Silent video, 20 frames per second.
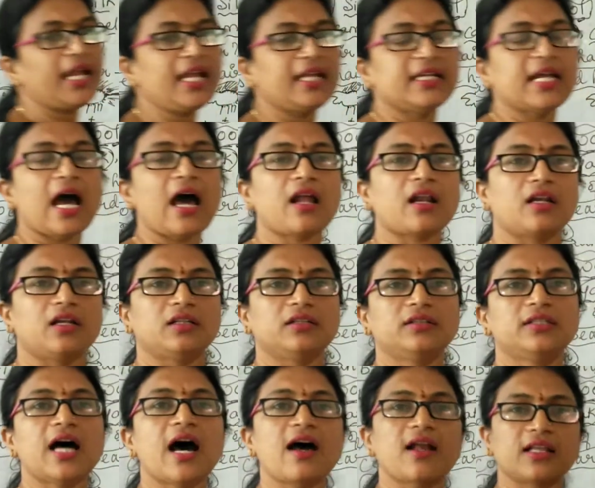yarn,
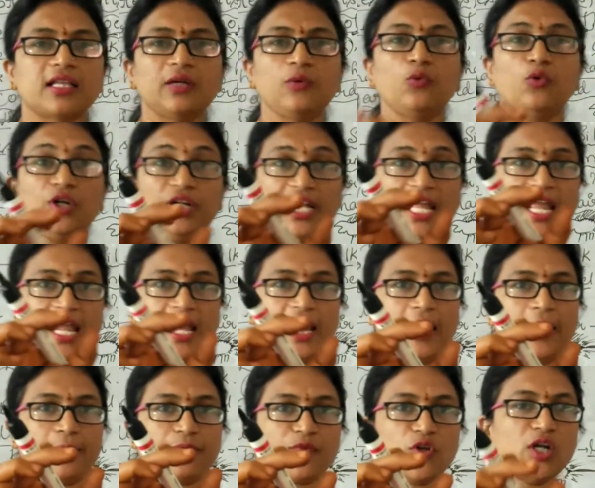darada unde.
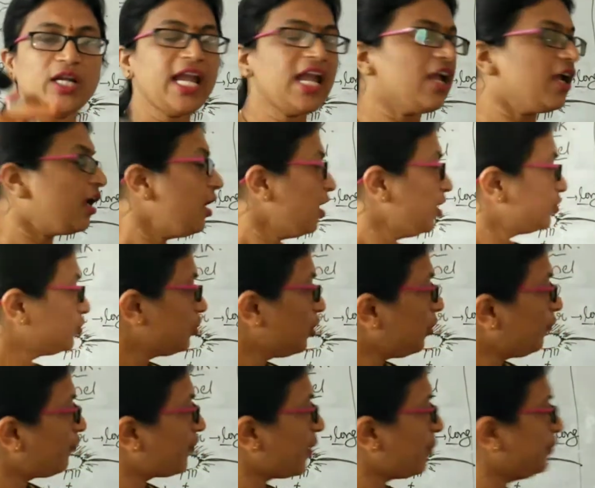Okay, so
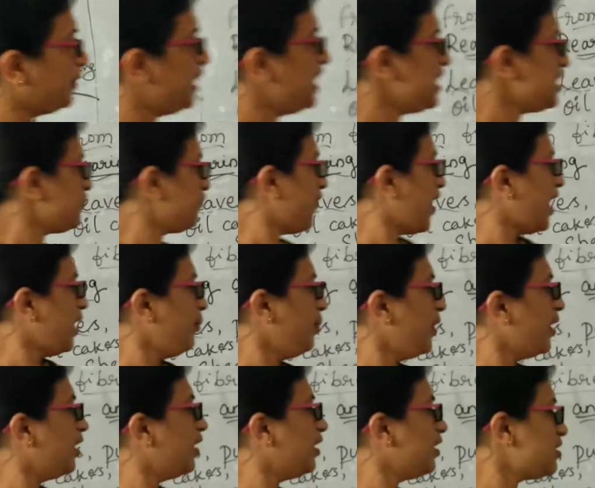from these
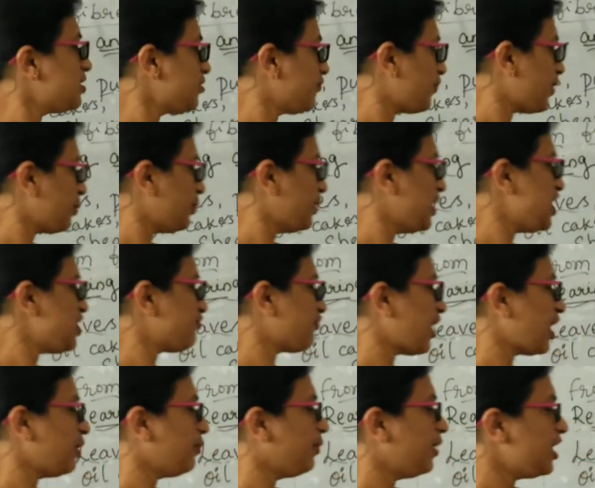fibers
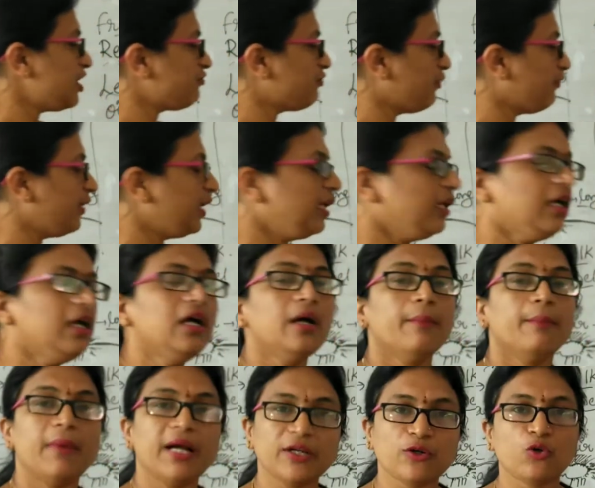we will,
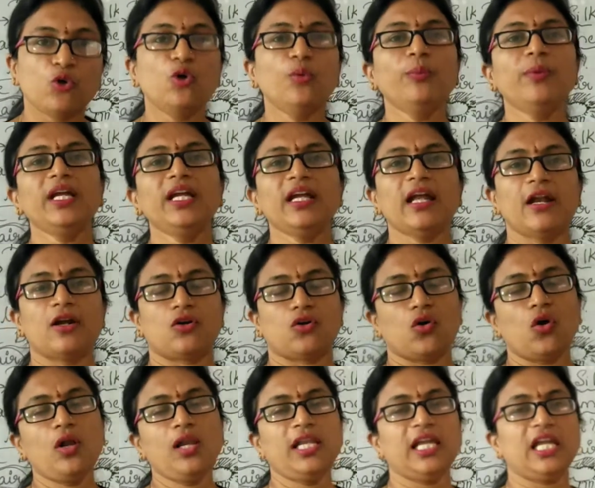by combing and
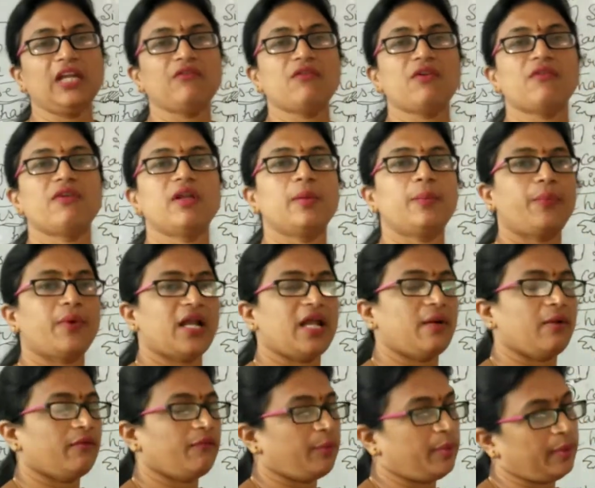rolling, we will
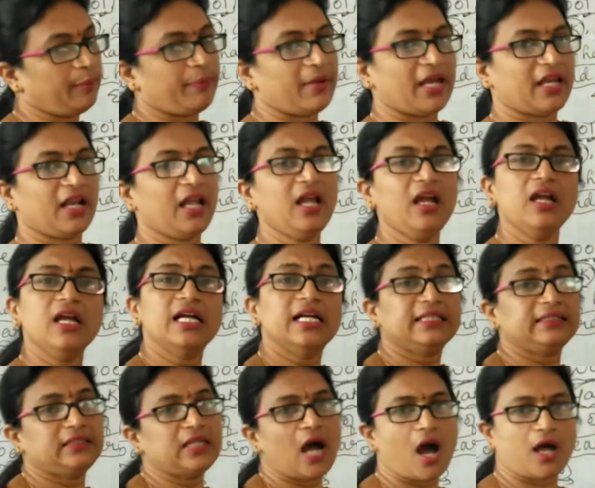prepare a
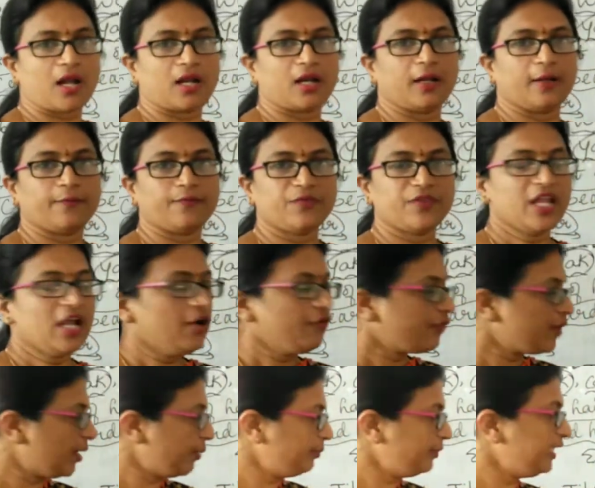yarn.
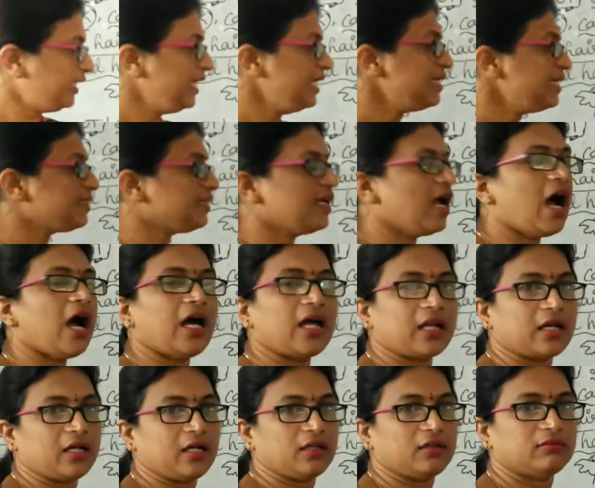From these yarn,
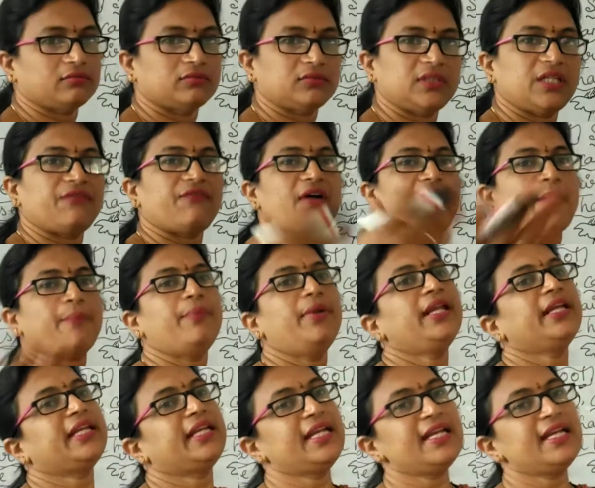the fabric